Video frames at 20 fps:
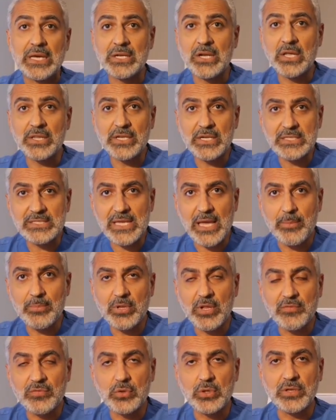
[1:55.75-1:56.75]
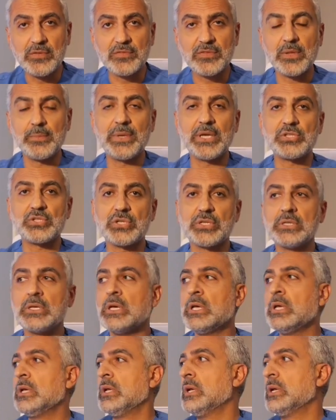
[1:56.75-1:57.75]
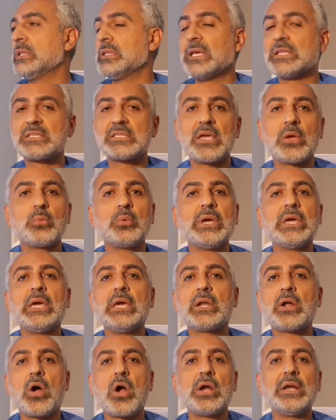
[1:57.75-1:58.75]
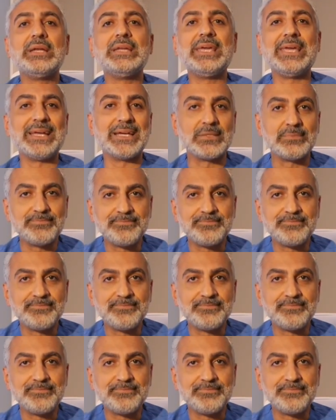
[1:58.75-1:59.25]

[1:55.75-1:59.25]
Another example of good inflammation. Let's say we hit our knee.